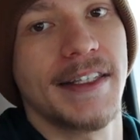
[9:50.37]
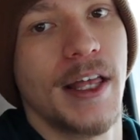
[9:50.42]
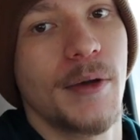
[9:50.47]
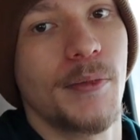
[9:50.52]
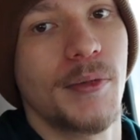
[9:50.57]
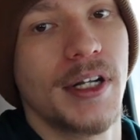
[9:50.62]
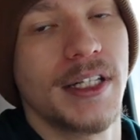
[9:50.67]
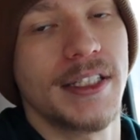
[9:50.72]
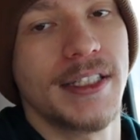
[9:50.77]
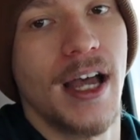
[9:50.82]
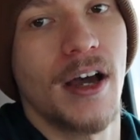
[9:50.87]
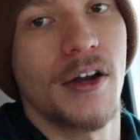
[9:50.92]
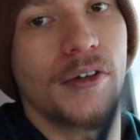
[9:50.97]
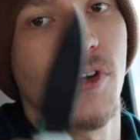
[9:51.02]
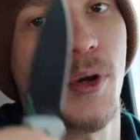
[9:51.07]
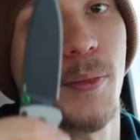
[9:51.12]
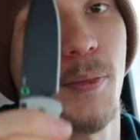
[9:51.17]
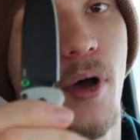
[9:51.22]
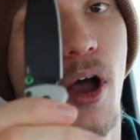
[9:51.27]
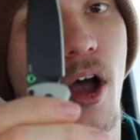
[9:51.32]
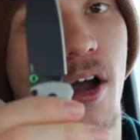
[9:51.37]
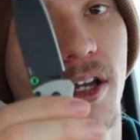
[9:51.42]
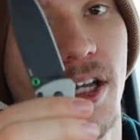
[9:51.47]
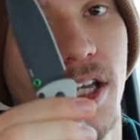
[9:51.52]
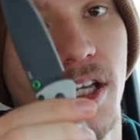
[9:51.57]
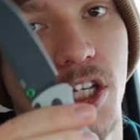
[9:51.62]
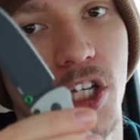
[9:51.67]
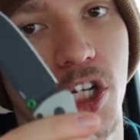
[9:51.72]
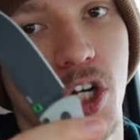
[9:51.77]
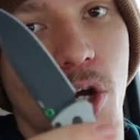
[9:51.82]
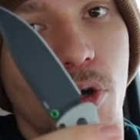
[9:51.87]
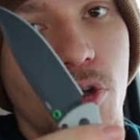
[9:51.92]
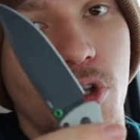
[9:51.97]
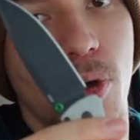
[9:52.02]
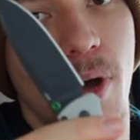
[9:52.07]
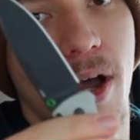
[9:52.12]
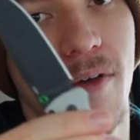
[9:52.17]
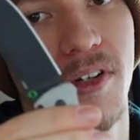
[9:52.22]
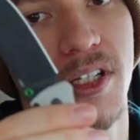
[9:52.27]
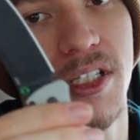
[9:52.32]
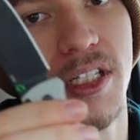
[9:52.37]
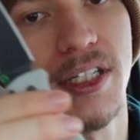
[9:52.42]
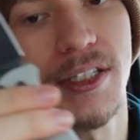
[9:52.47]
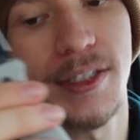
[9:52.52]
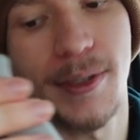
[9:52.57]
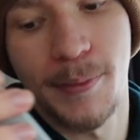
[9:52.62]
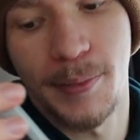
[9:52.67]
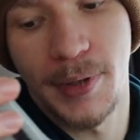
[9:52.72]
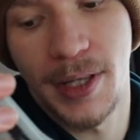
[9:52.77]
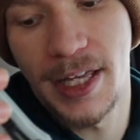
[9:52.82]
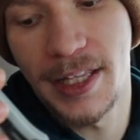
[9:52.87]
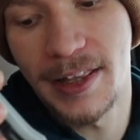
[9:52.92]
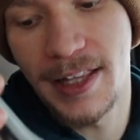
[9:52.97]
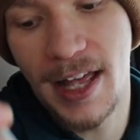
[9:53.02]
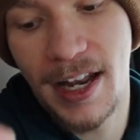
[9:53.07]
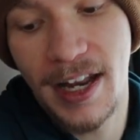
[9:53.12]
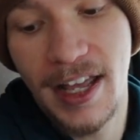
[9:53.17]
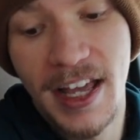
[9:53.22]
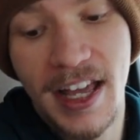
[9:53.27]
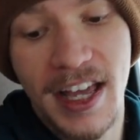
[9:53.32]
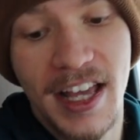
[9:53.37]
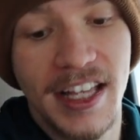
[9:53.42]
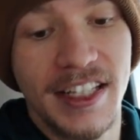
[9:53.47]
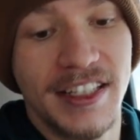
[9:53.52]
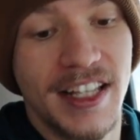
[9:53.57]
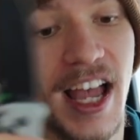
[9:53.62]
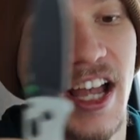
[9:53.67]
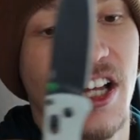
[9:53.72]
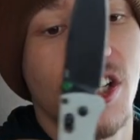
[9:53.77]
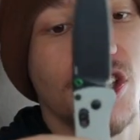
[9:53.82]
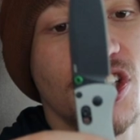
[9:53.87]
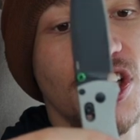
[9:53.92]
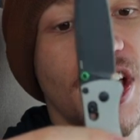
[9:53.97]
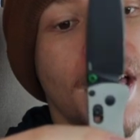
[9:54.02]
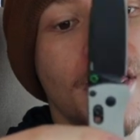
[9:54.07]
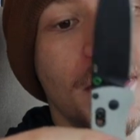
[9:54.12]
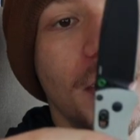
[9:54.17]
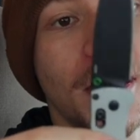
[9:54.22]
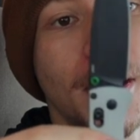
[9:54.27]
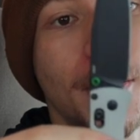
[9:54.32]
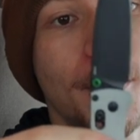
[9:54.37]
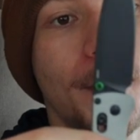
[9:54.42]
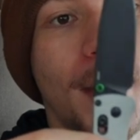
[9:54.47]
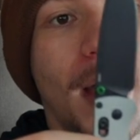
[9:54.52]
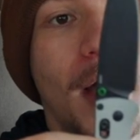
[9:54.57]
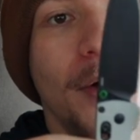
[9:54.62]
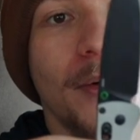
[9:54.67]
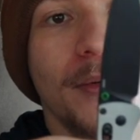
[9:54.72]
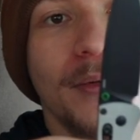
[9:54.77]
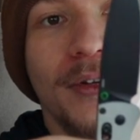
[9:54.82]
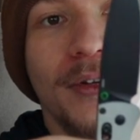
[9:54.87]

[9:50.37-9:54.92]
And then when it's out of your pocket, you know, you have a decent blade that is actually, I think, about,